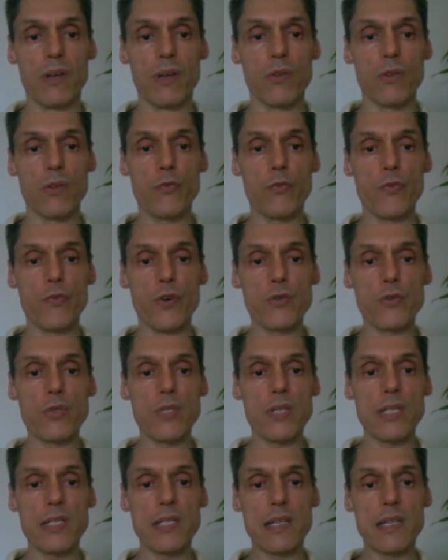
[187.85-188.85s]
The
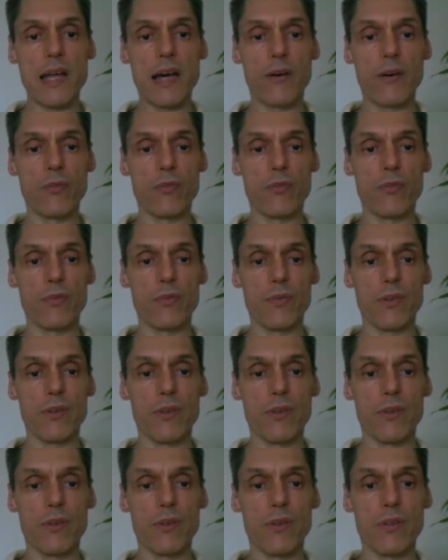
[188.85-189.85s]
first is love.
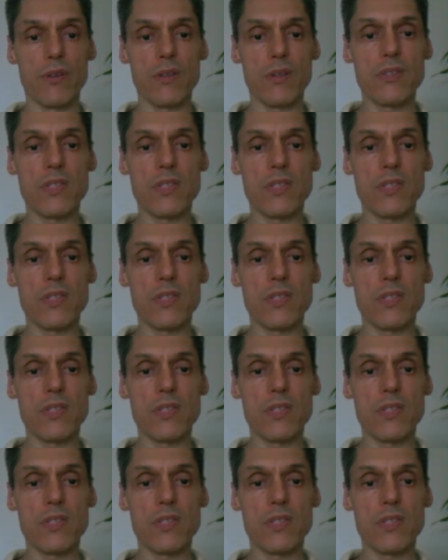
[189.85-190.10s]
The